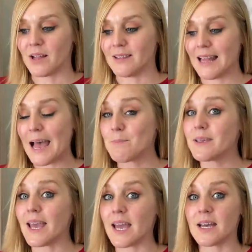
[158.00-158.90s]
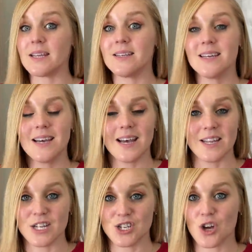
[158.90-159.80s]
a lapghan,
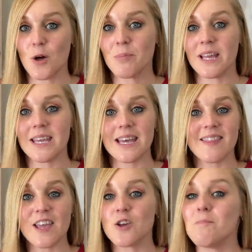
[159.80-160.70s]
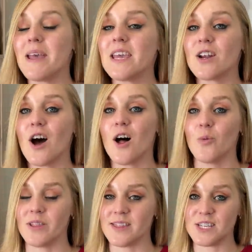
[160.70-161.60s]
an adult blanket. They could make it
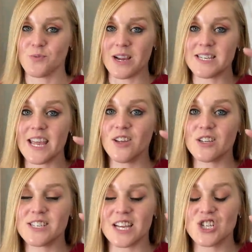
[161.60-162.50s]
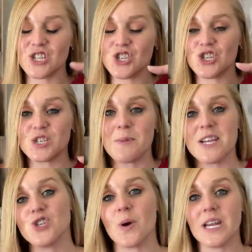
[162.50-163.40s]
all with these rectangular sections just
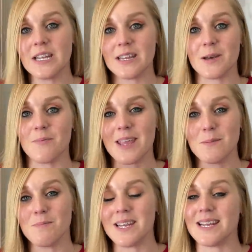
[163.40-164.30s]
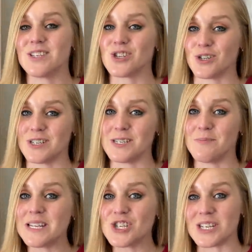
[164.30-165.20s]
by joining them and meeting certain
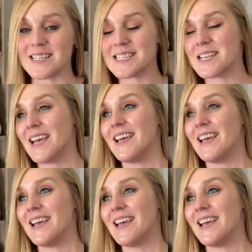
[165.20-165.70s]
dimensions.